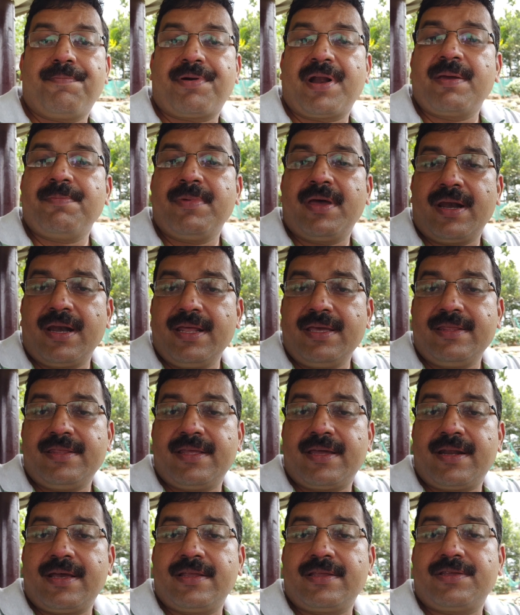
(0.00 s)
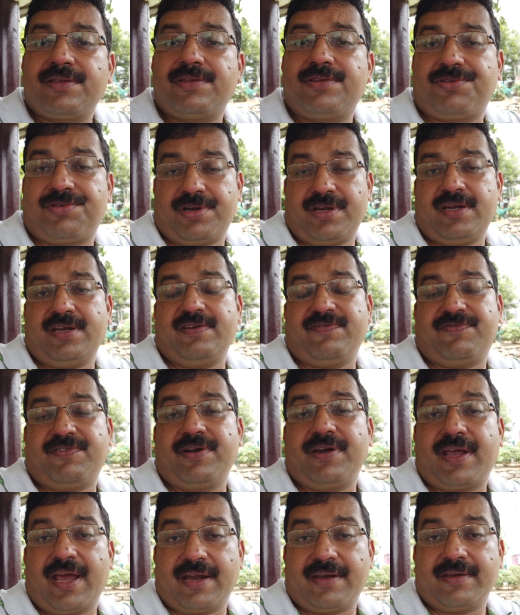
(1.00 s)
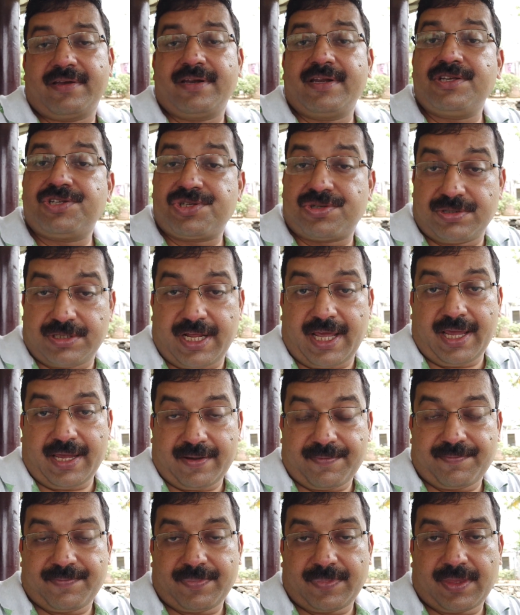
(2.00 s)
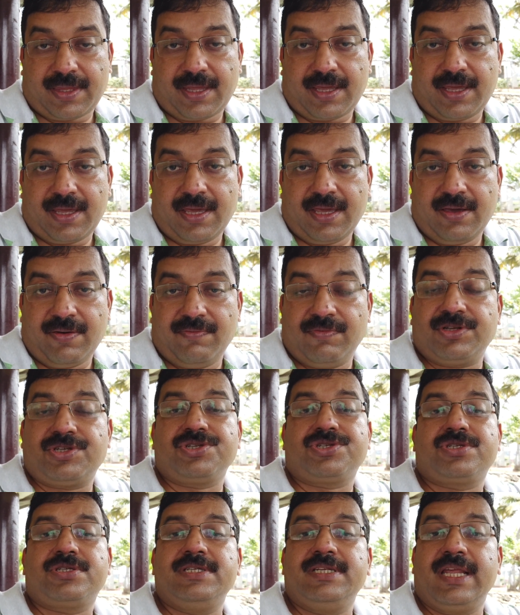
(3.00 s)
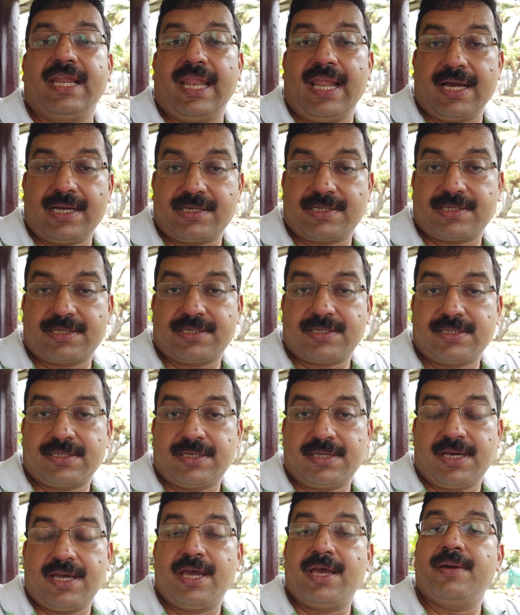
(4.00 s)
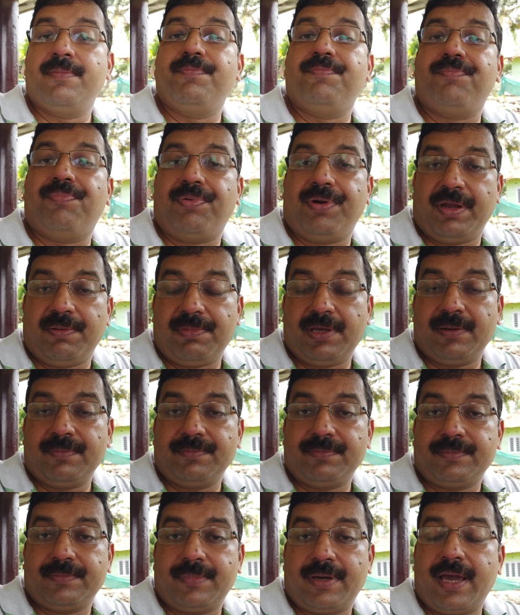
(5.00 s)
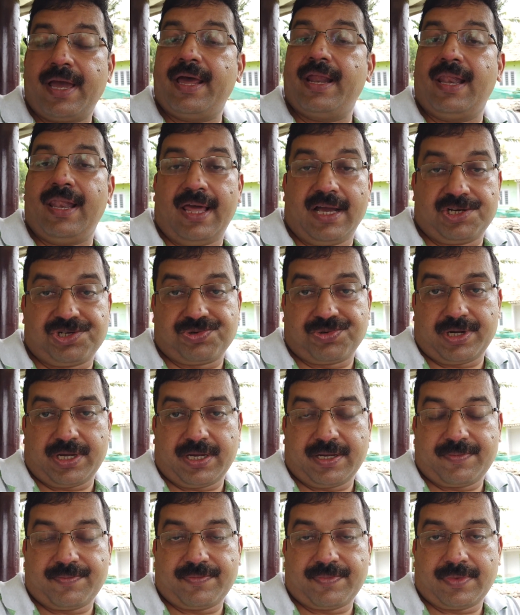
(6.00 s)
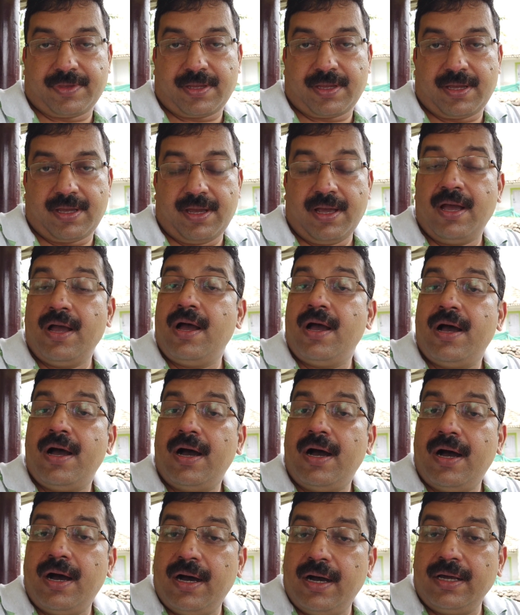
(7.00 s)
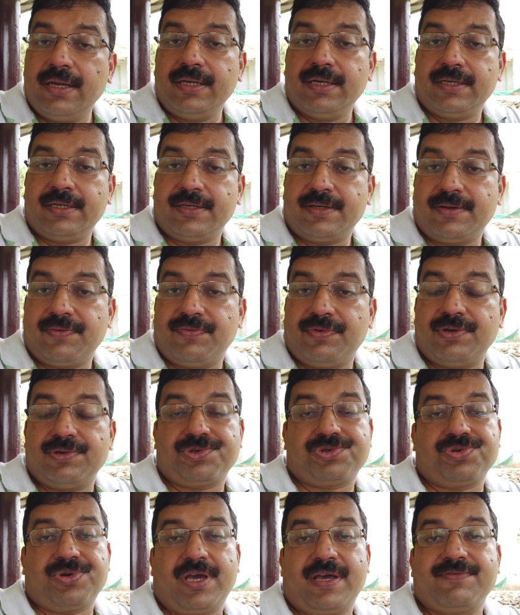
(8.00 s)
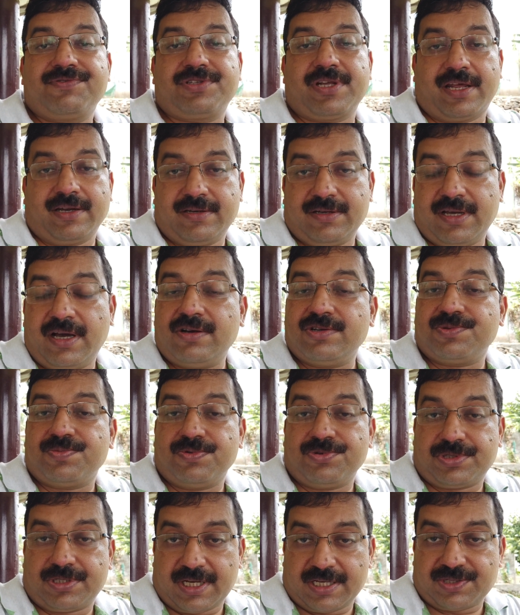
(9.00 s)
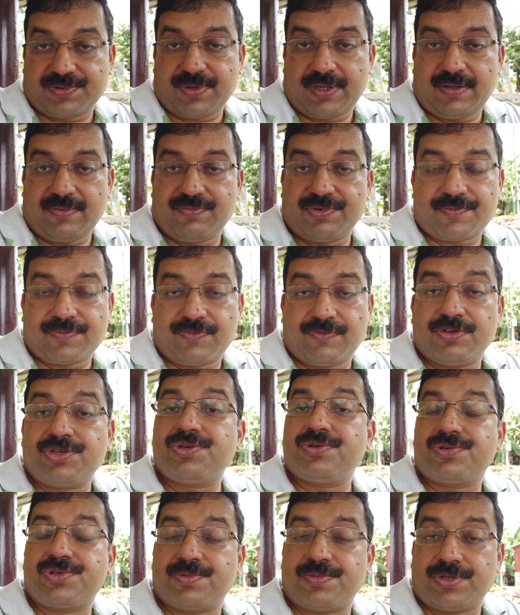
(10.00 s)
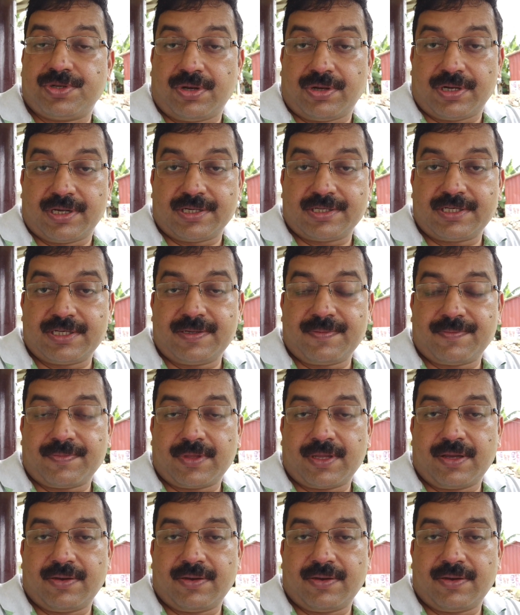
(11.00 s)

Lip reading: Primarily there are 3 different categories today, which is deluxe, premium and luxury. Earlier we used to have standard houseboats as well, which used to be non-AC,